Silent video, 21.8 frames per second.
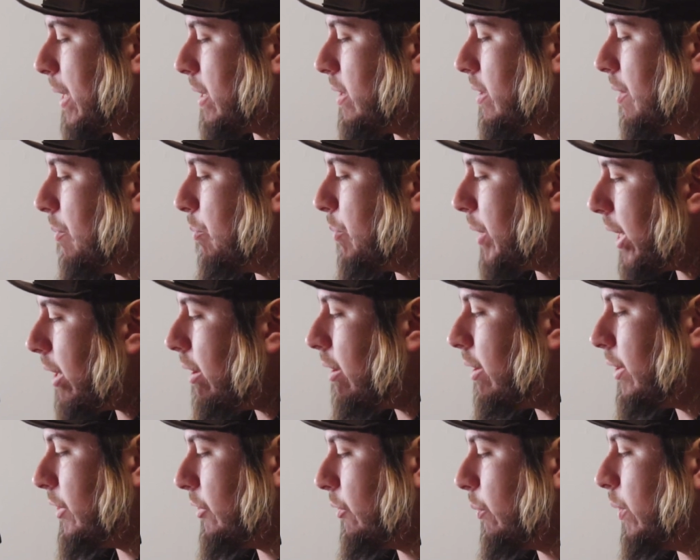
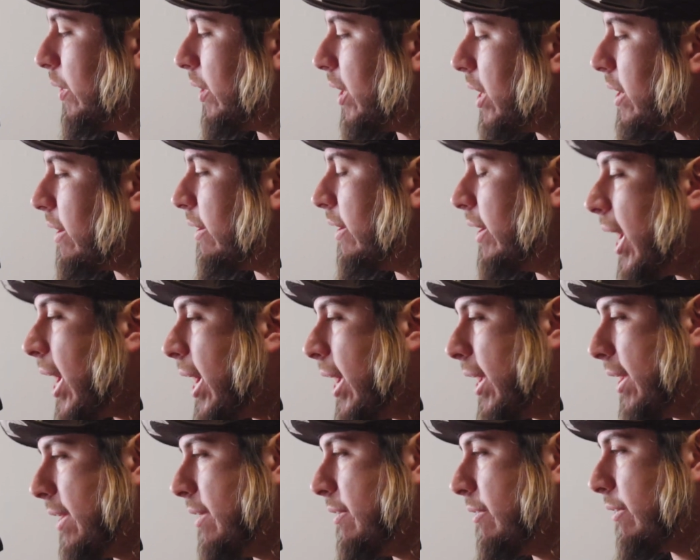compared to a lot of
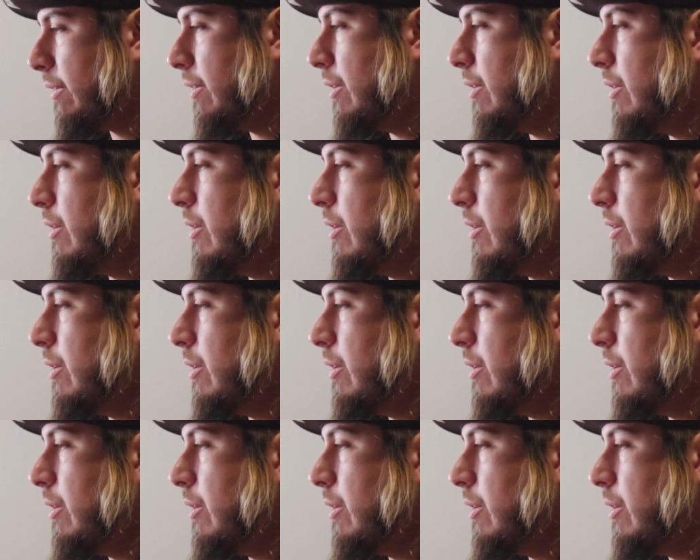guys